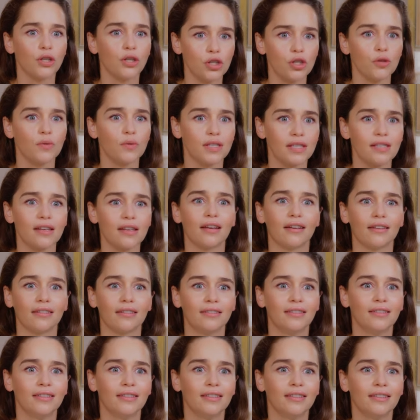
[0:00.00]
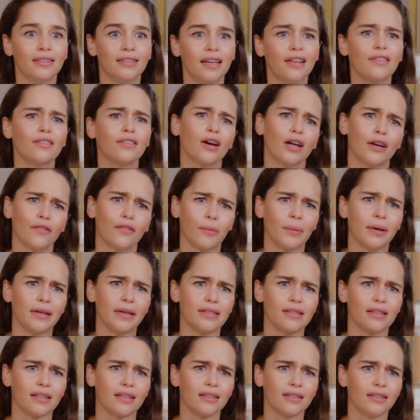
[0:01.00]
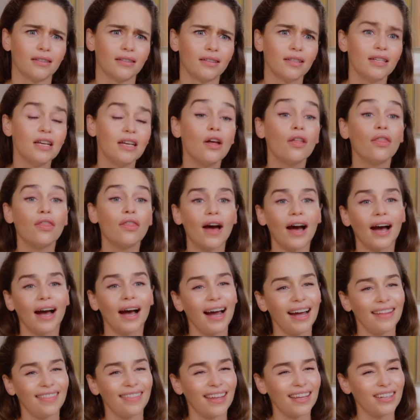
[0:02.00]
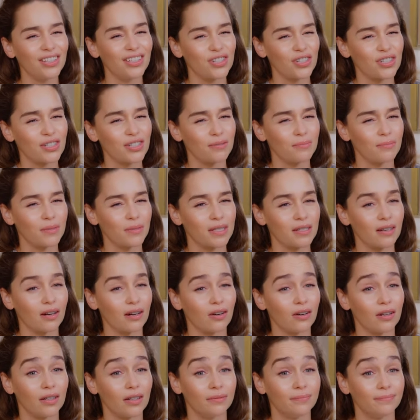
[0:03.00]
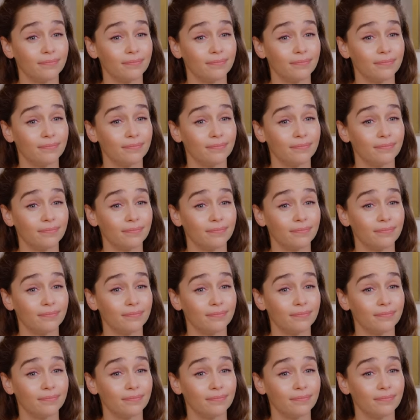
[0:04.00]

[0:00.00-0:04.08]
dewy skin. It's kind of amazing. That and then just mascara.